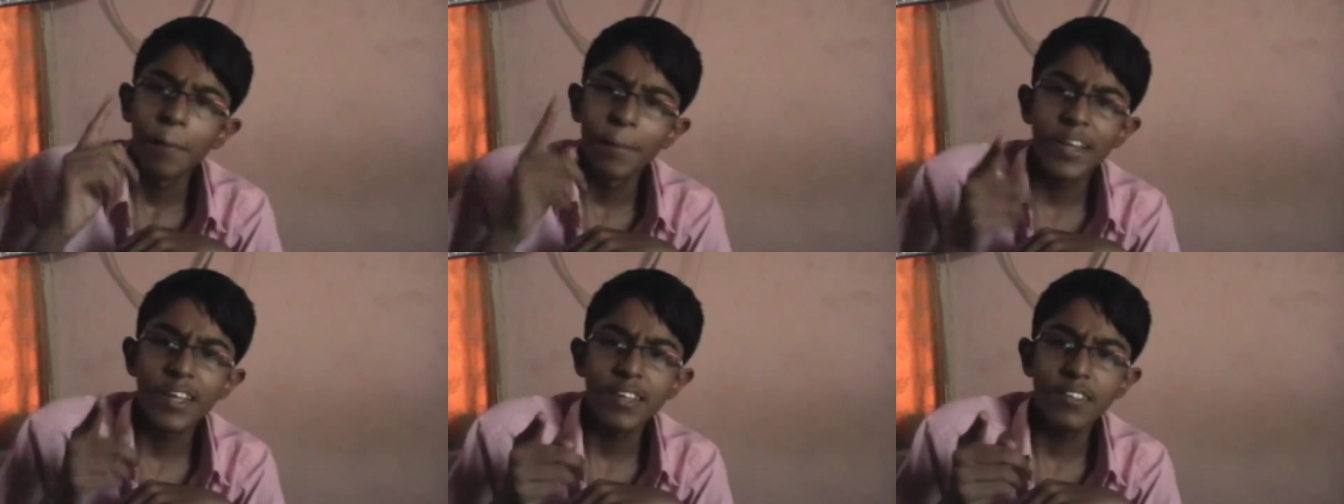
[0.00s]

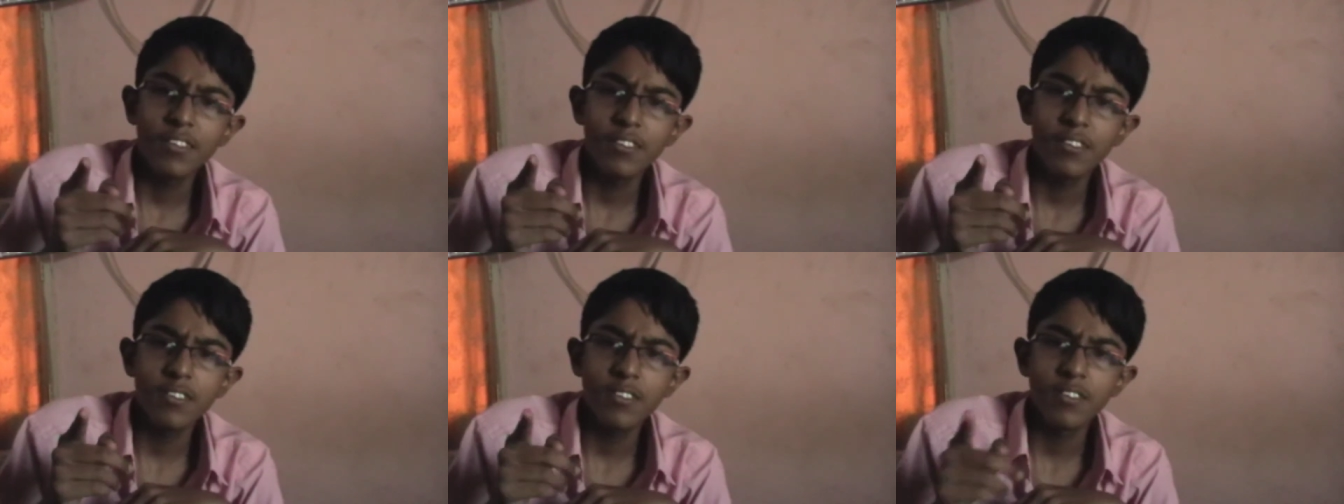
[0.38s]

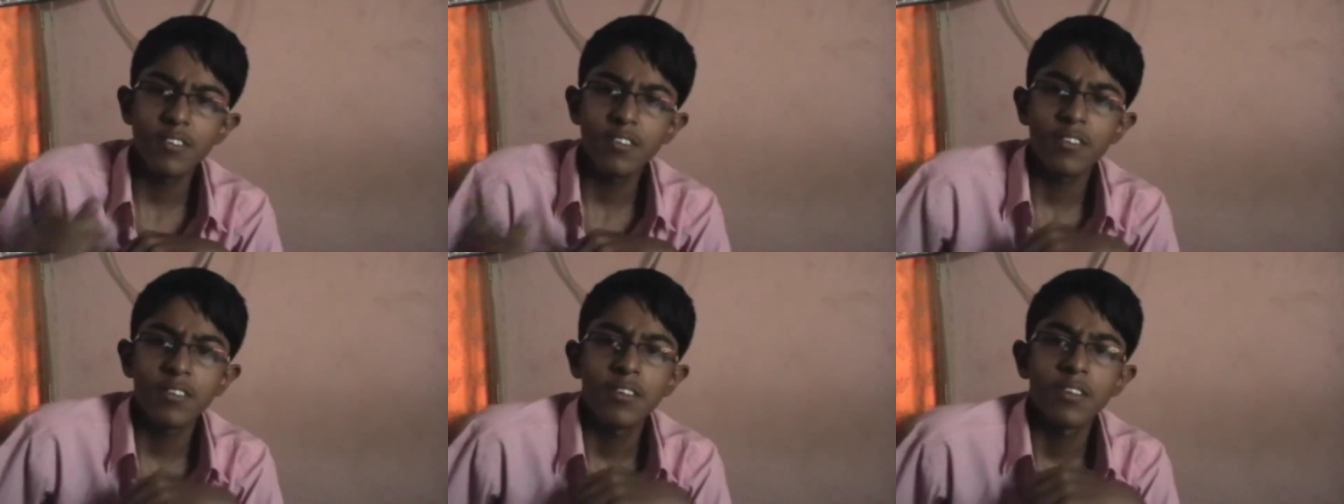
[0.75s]
Plus,
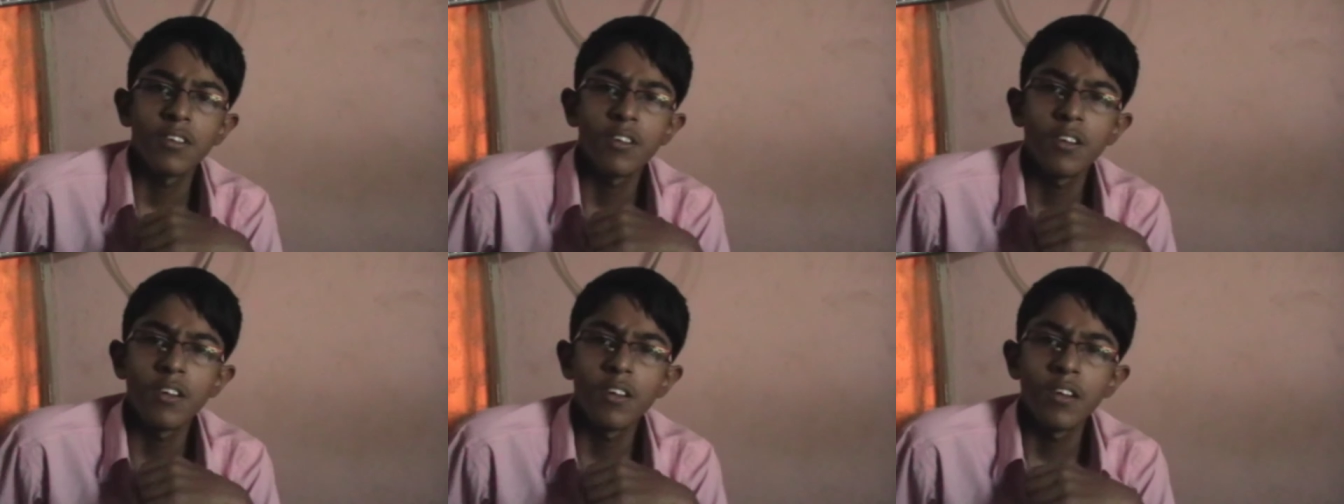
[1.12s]

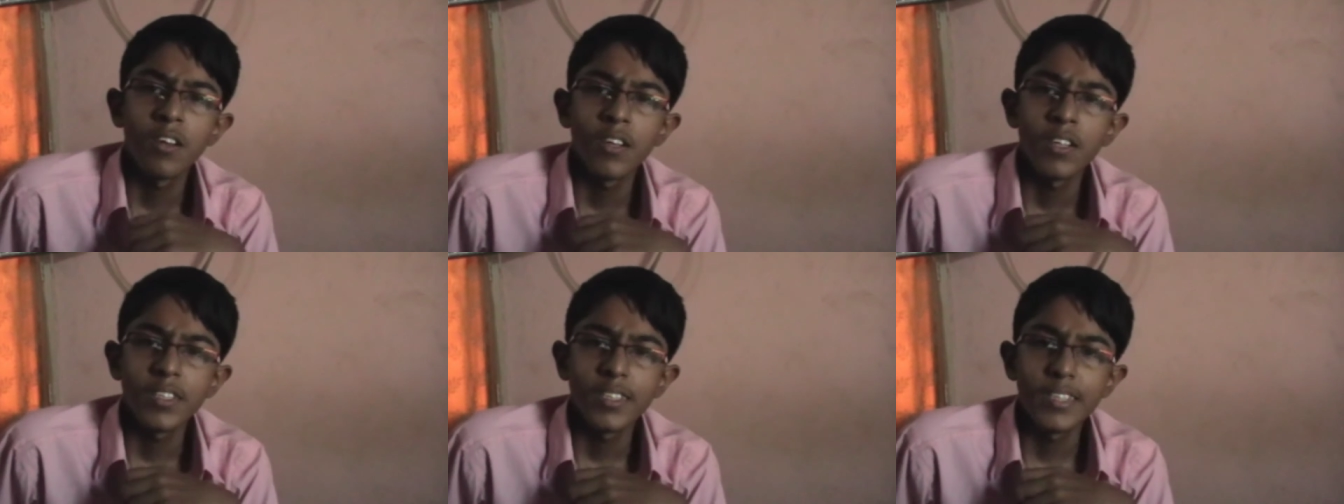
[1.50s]

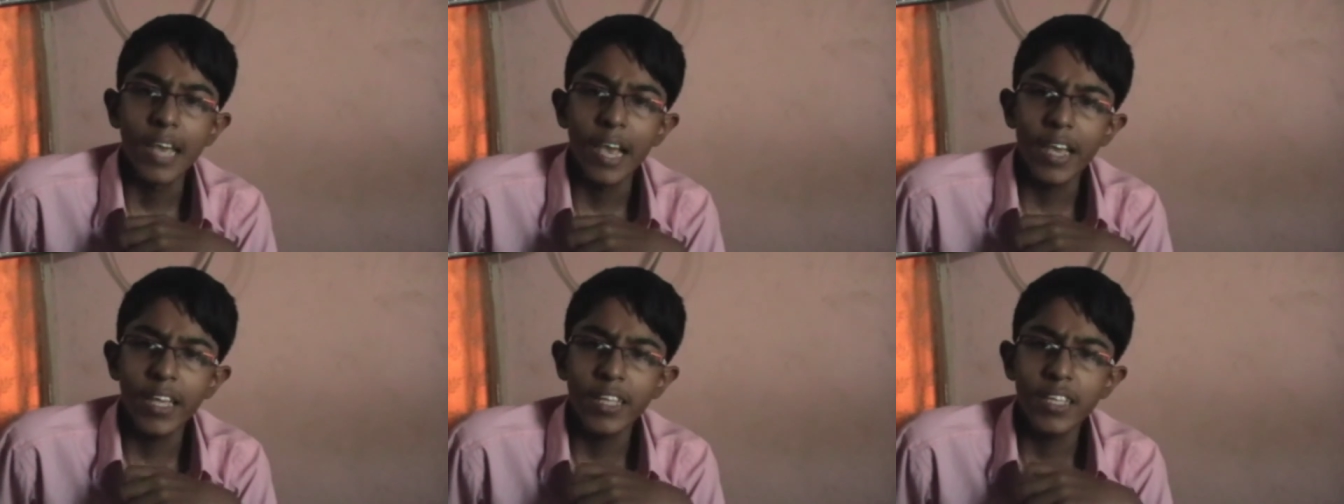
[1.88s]

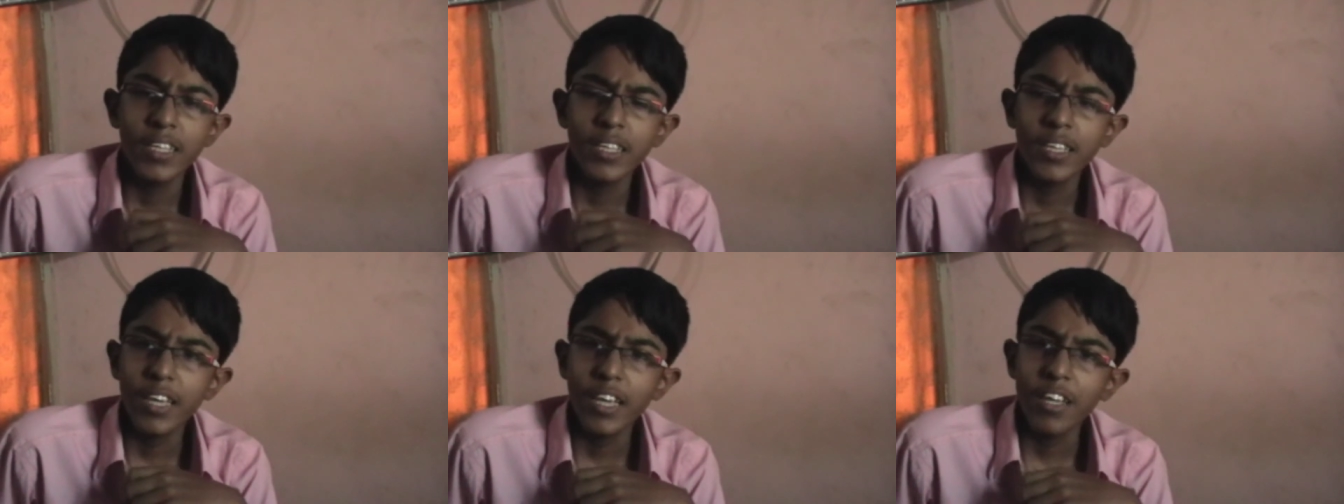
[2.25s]

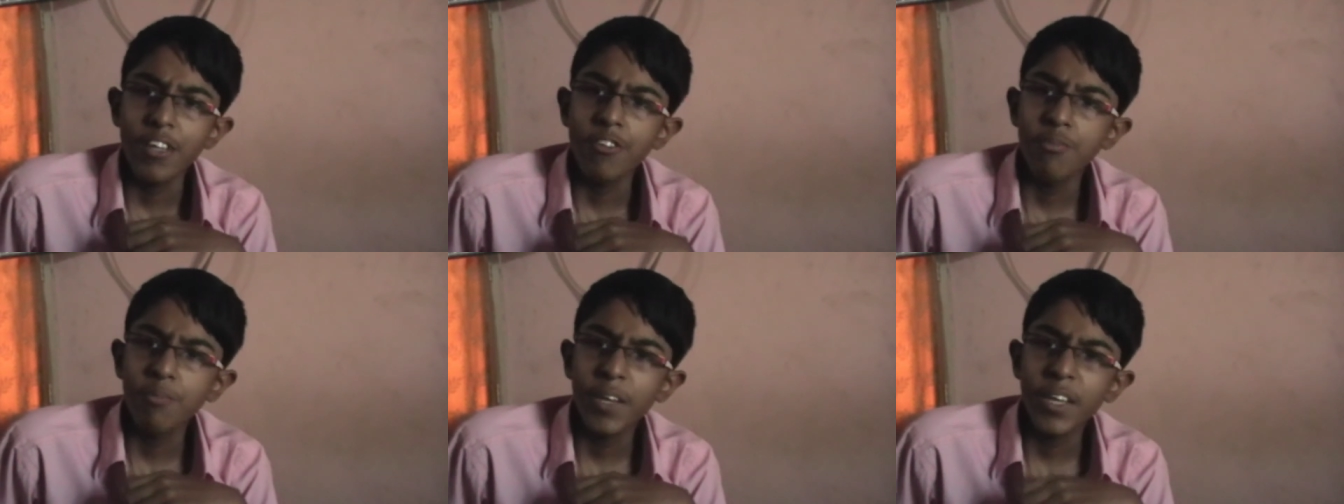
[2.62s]
Danny
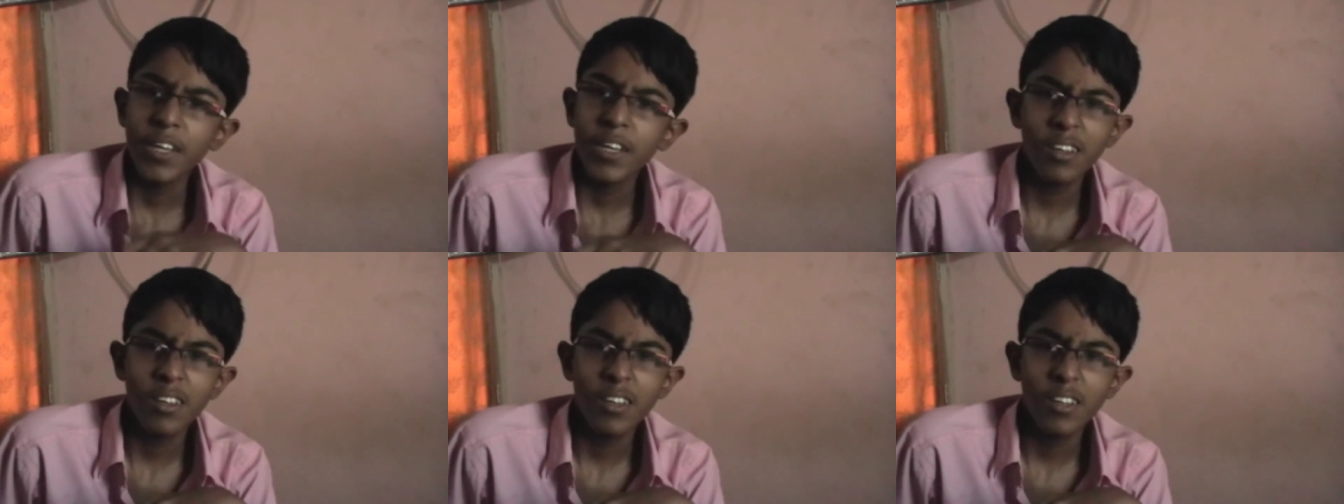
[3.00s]

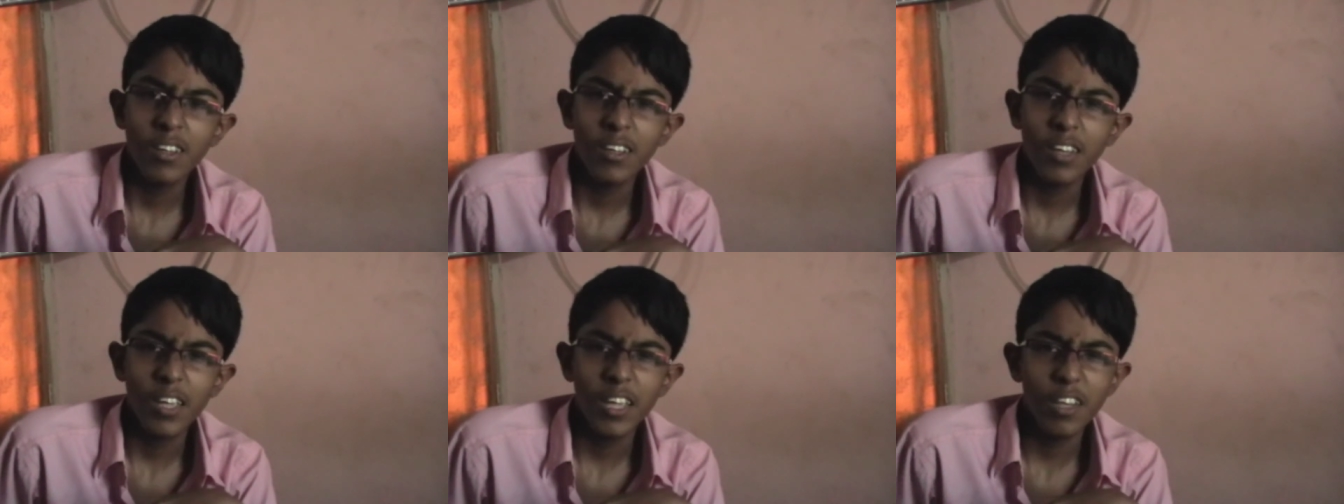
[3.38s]
Elfman,
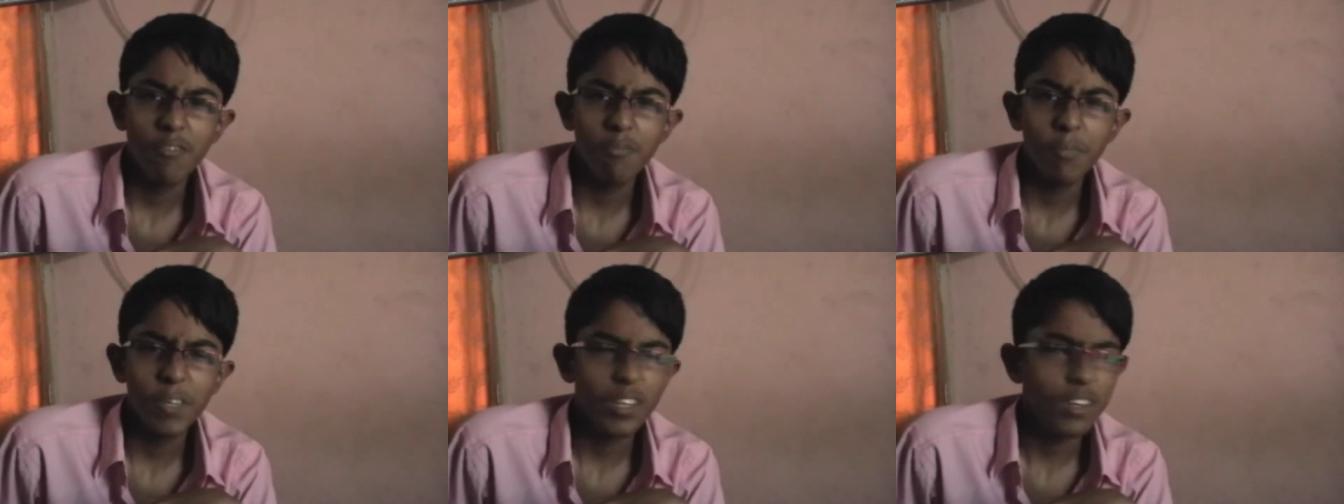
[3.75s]

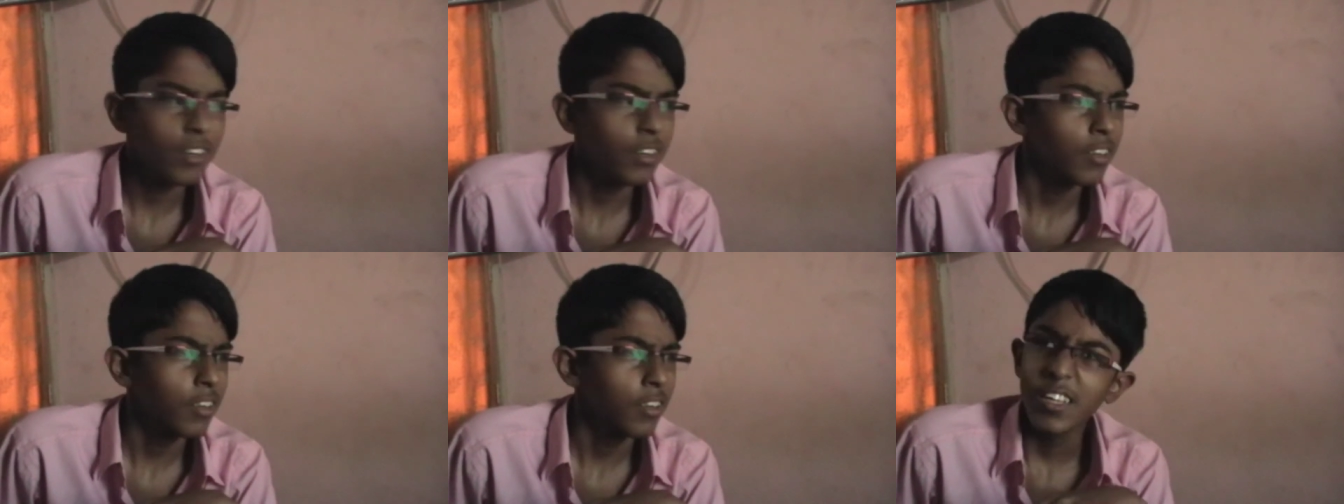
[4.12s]
Elfman,
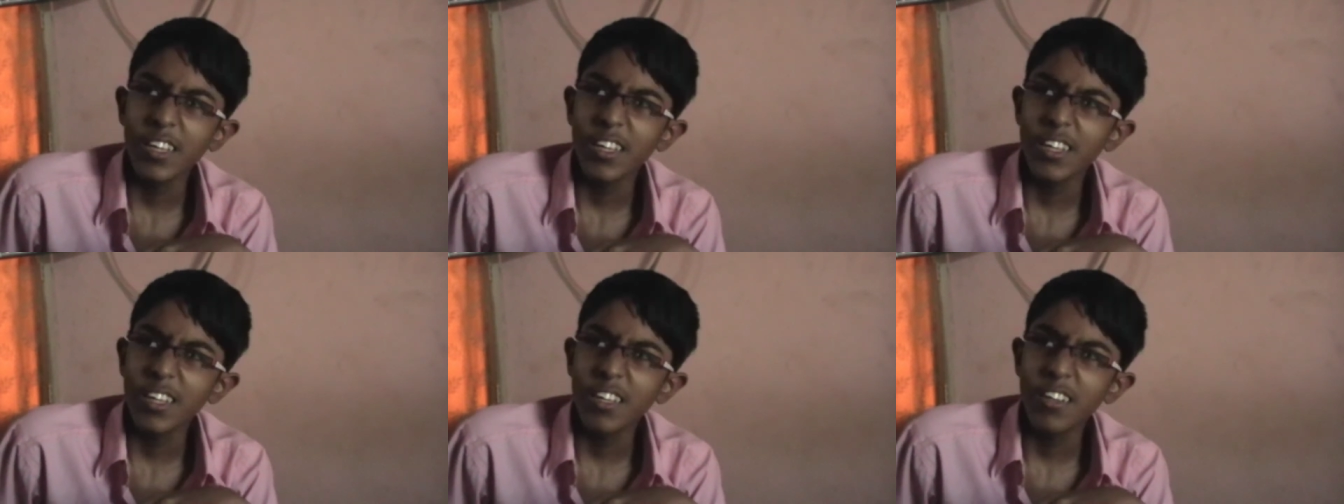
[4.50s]

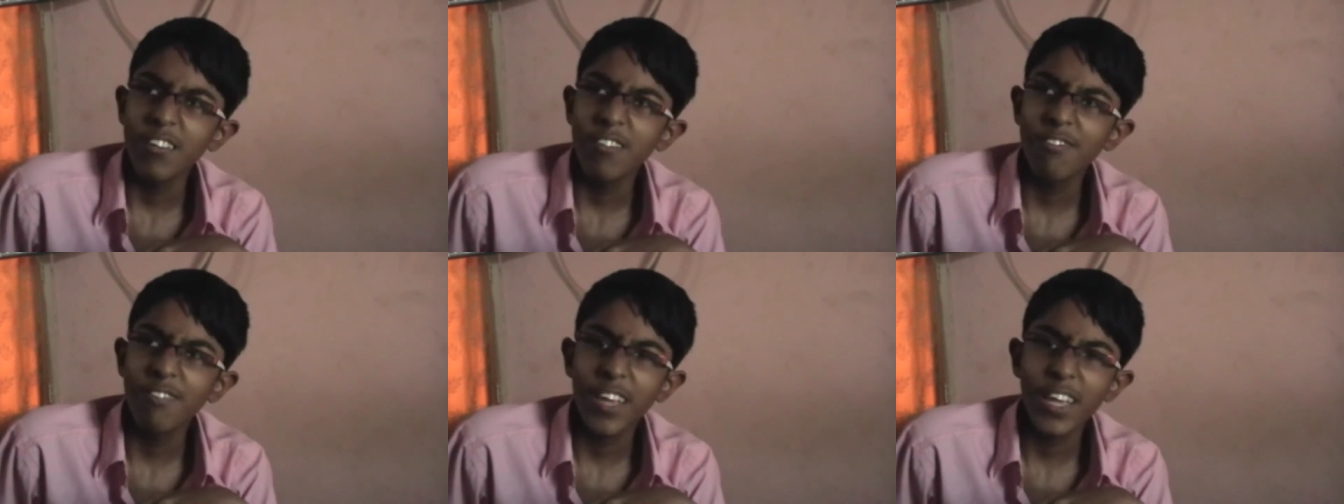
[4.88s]

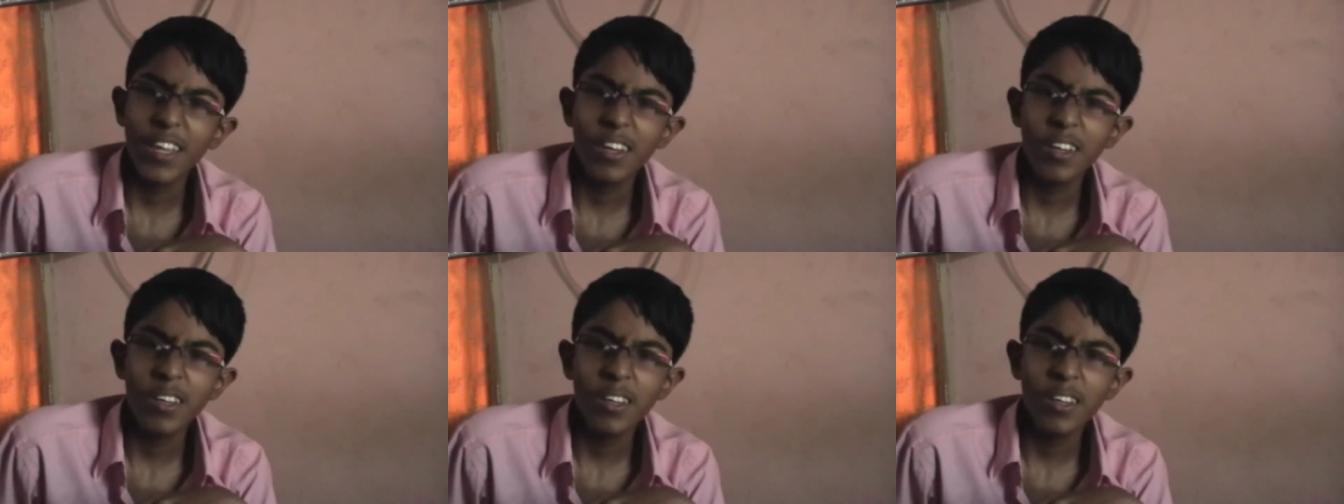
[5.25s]
Elfman.